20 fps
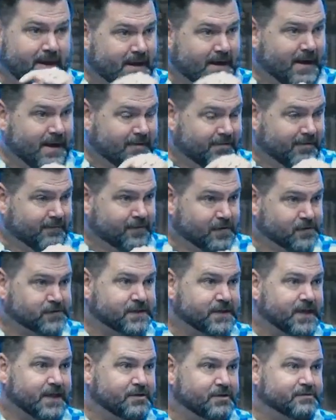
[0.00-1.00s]
uh, the first
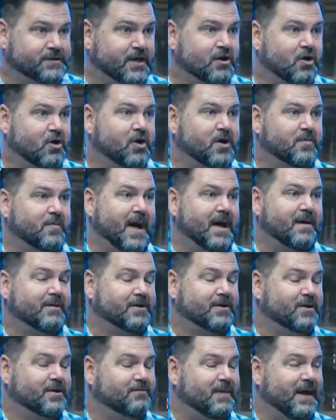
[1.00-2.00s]
thing I do is I go to, back
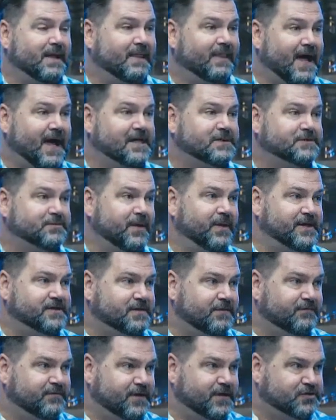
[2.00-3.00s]
to my last place
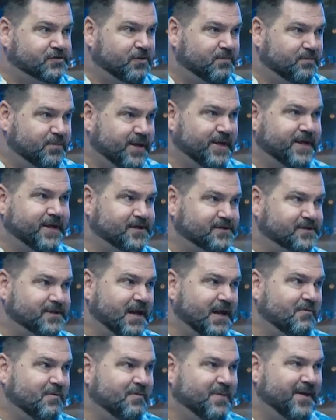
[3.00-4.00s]
of disobedience and I
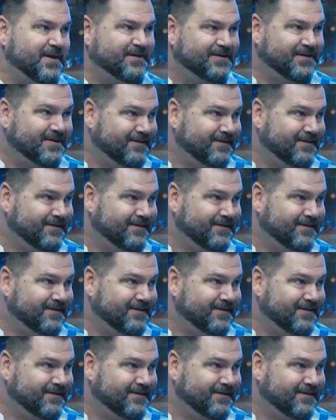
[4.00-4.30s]
repent